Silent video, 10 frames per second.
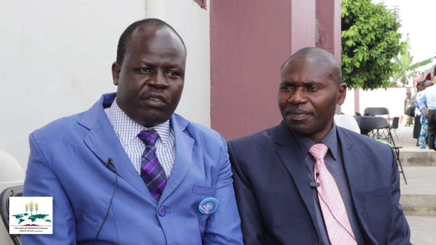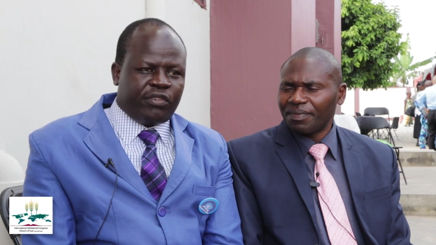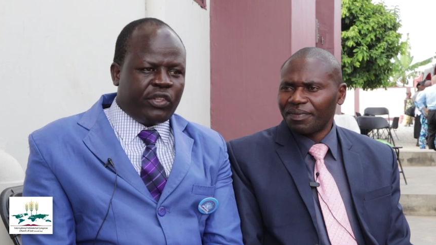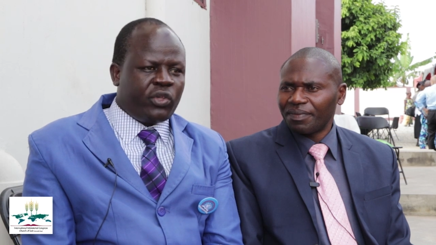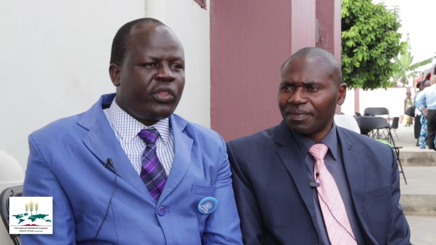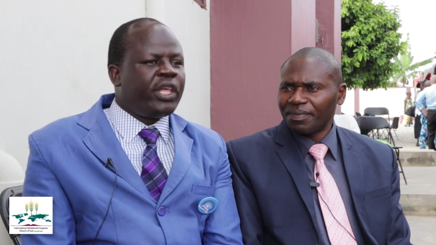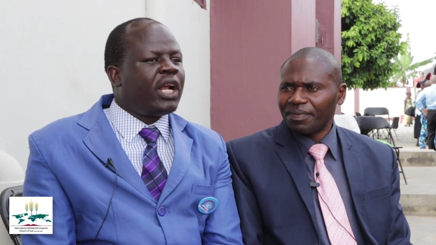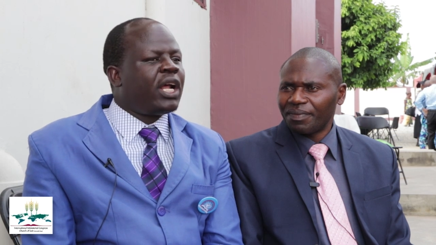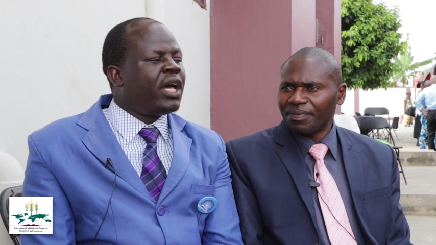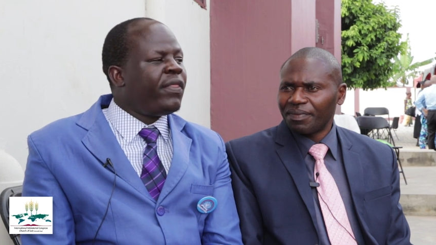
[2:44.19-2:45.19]
Speaker 1: even though there
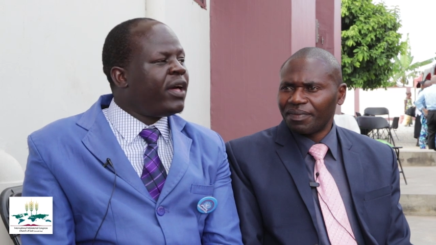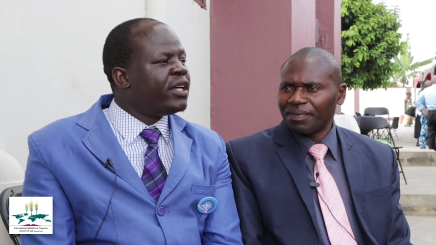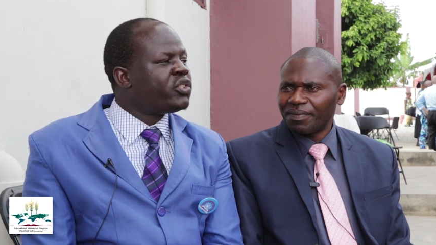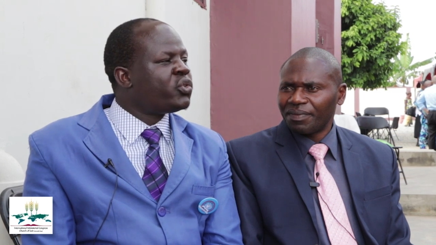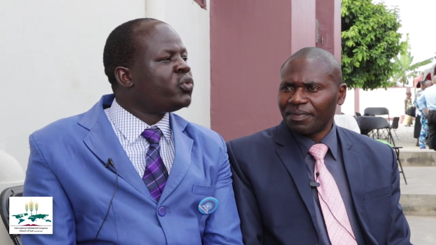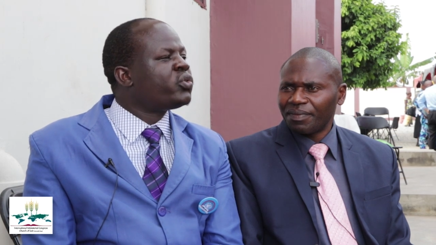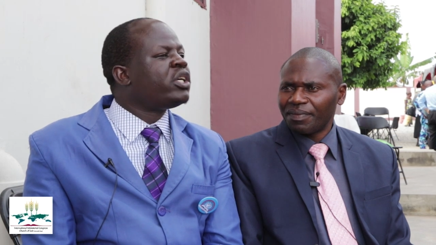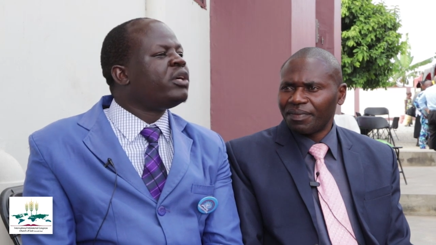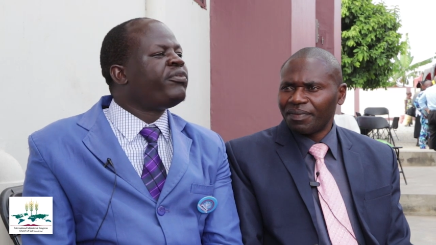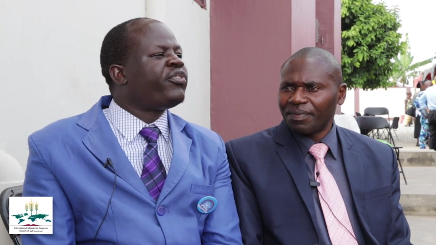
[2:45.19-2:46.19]
are others who
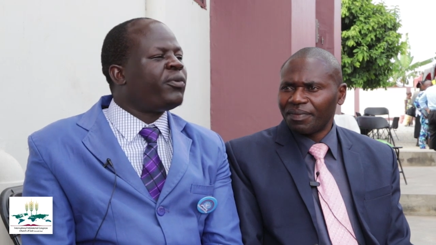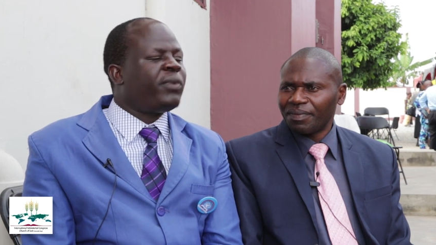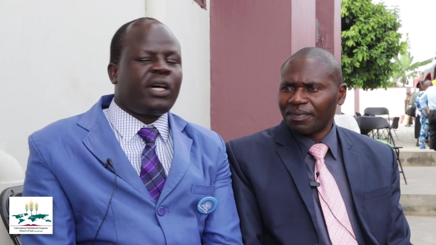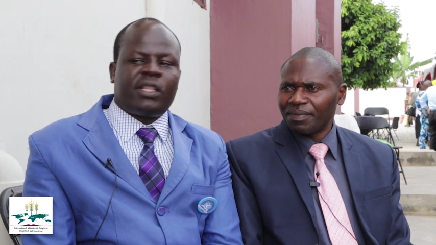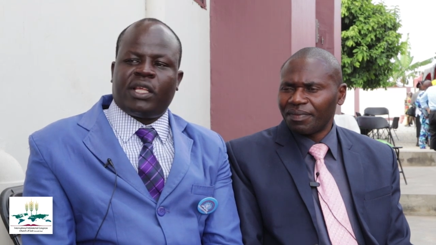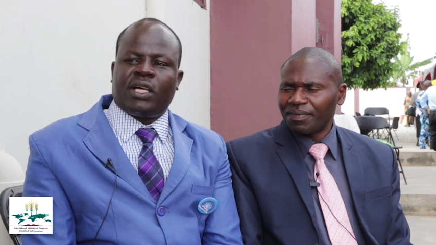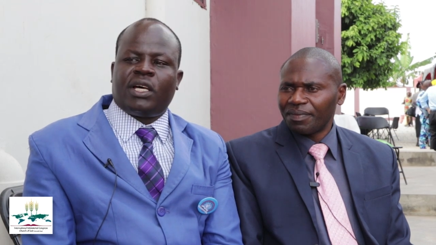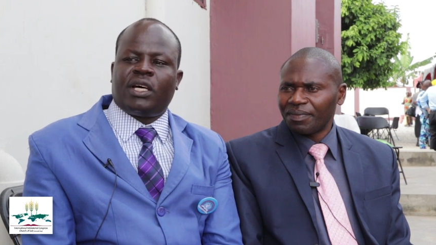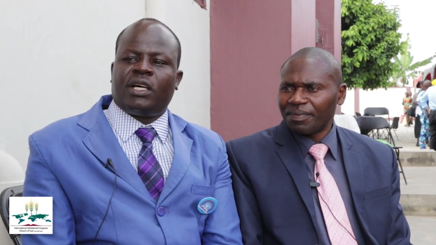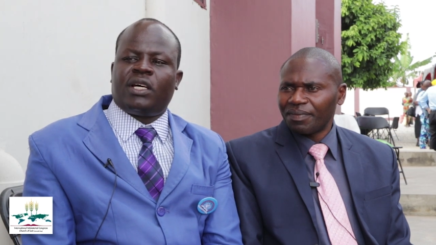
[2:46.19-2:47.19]
came from
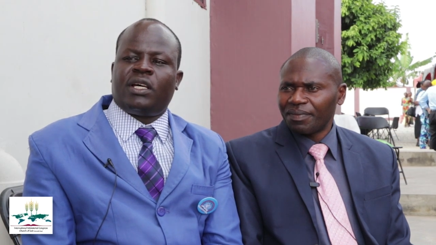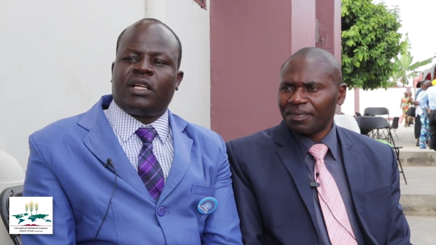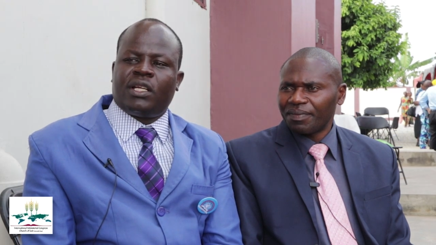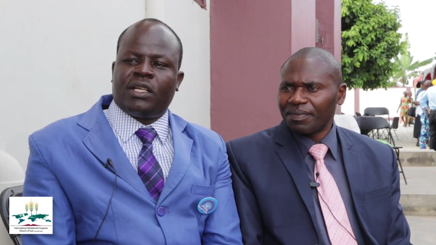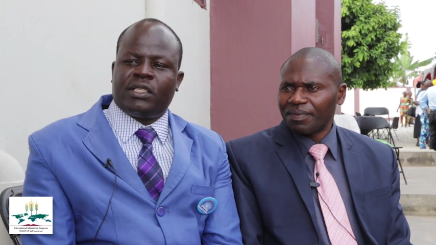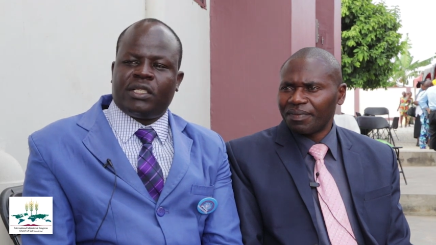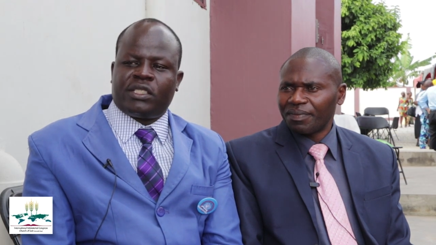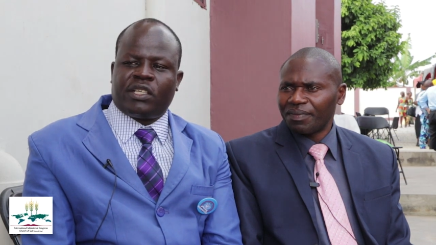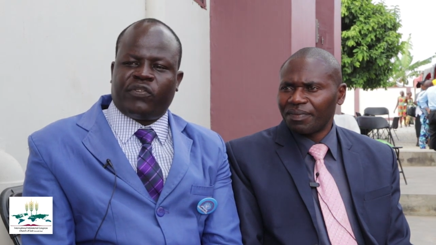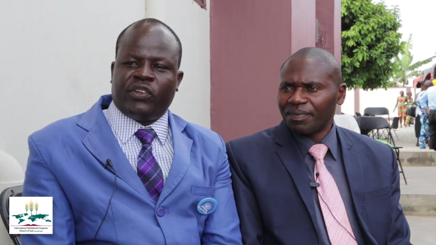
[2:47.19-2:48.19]
other
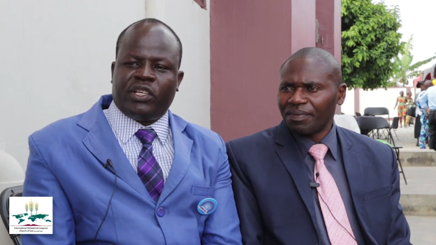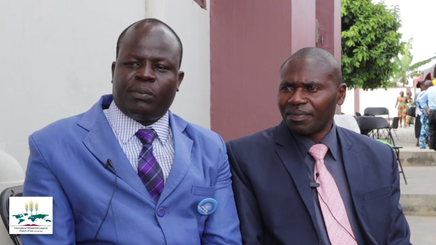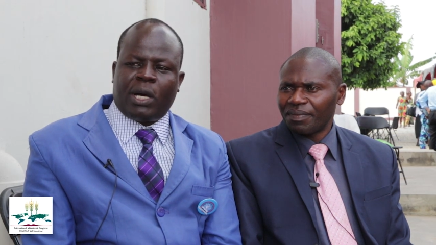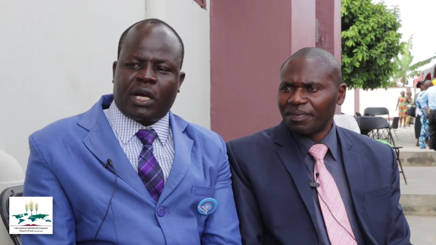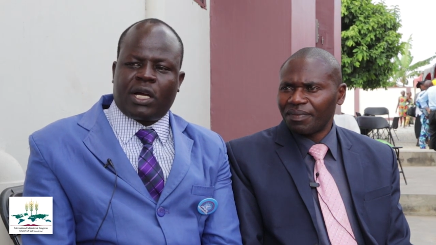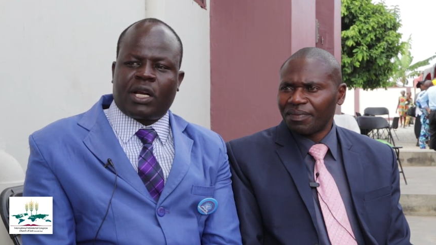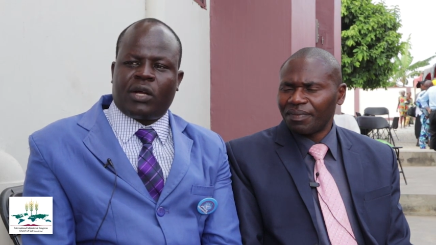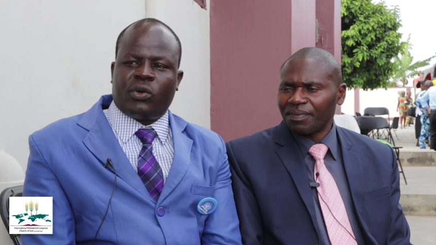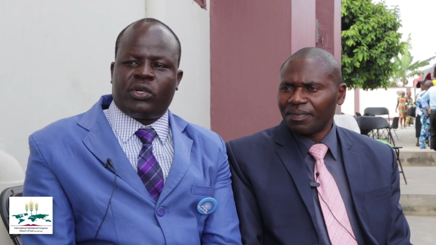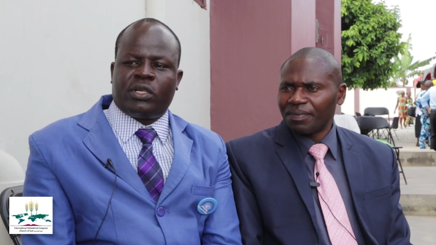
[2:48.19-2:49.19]
religious
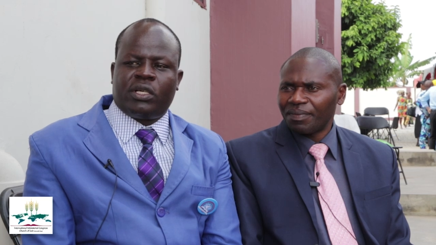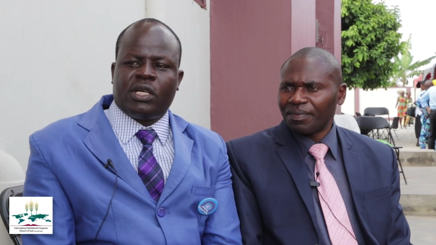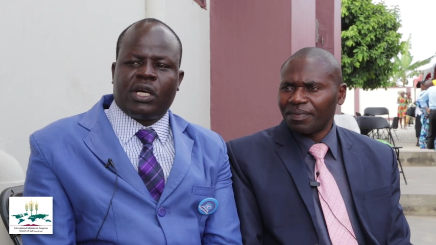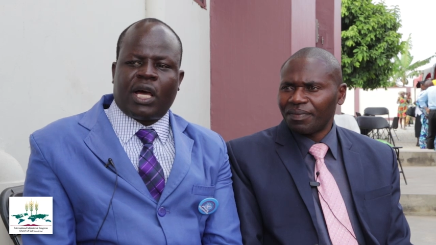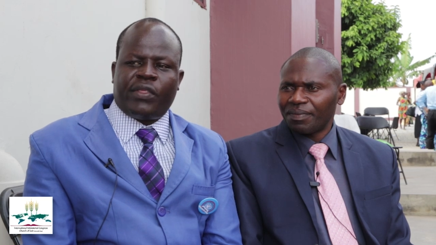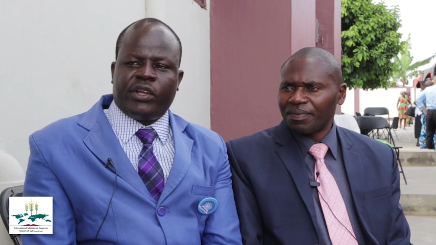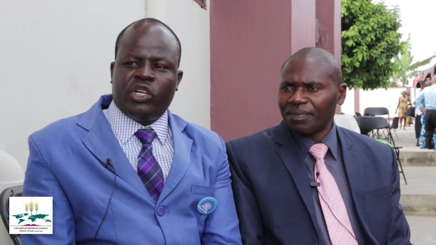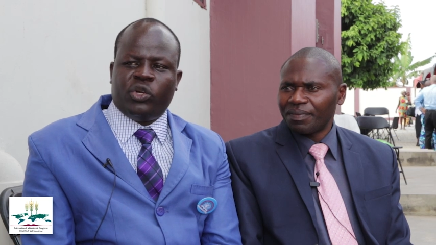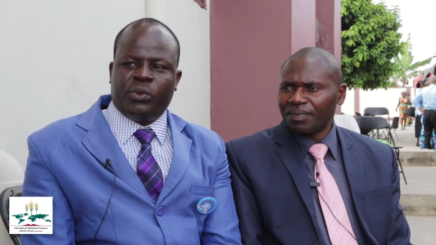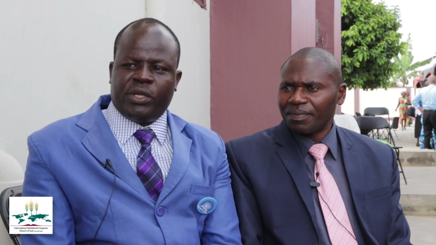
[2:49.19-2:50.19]
background, other
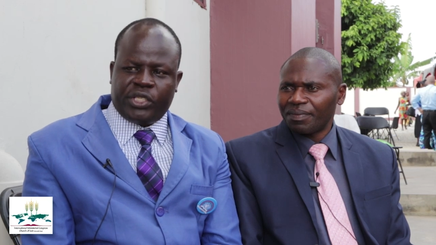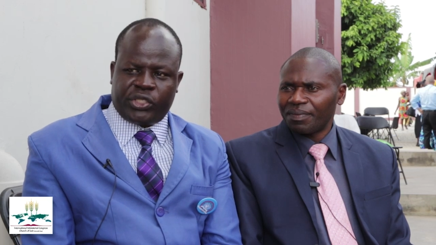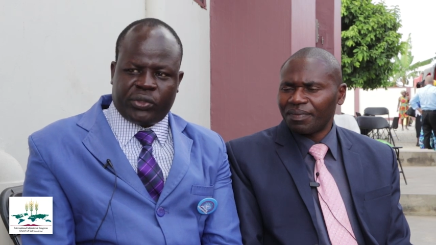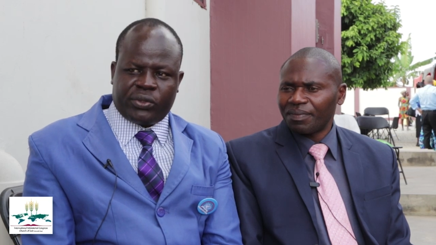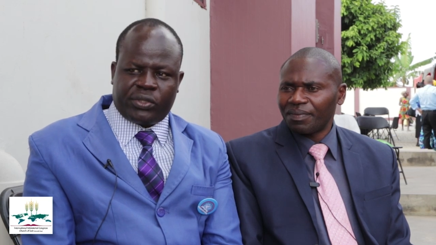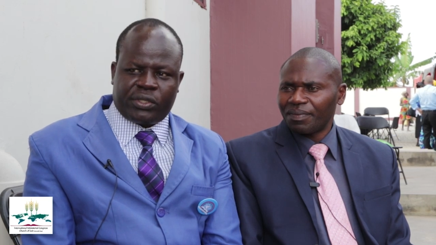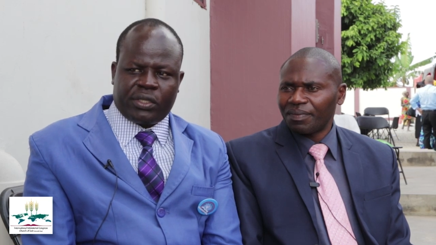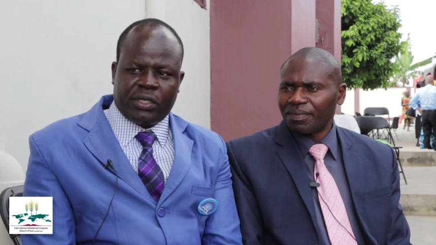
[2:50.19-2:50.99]
denominations.